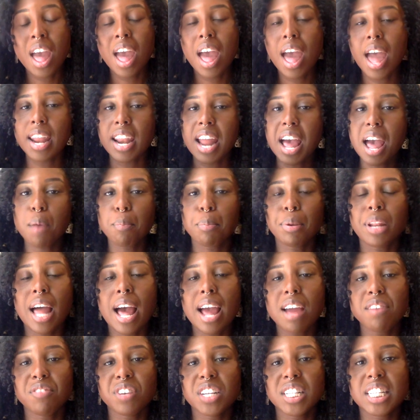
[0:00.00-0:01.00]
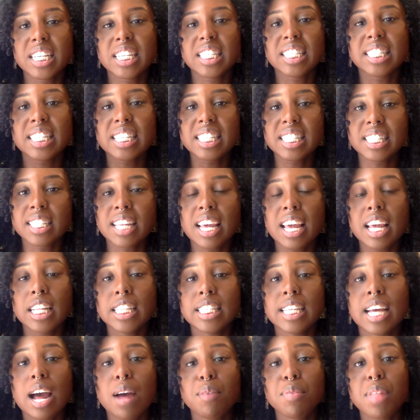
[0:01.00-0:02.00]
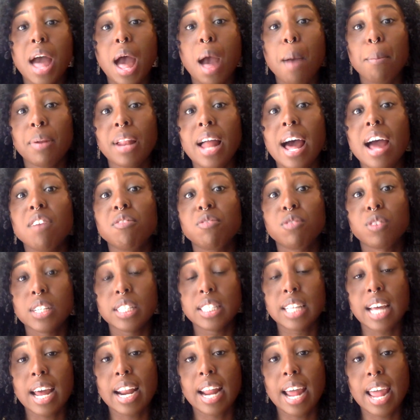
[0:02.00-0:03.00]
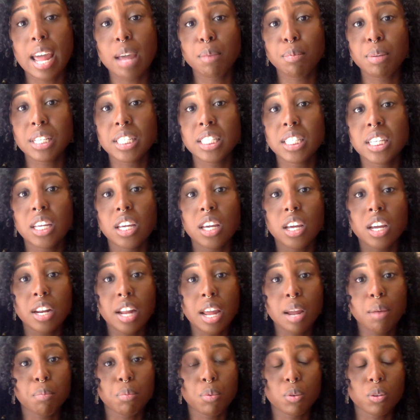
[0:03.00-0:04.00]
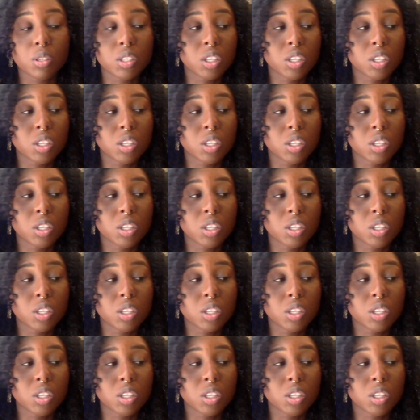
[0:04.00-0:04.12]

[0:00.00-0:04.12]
And I applied for this the same time that I applied for DaDaABC in April.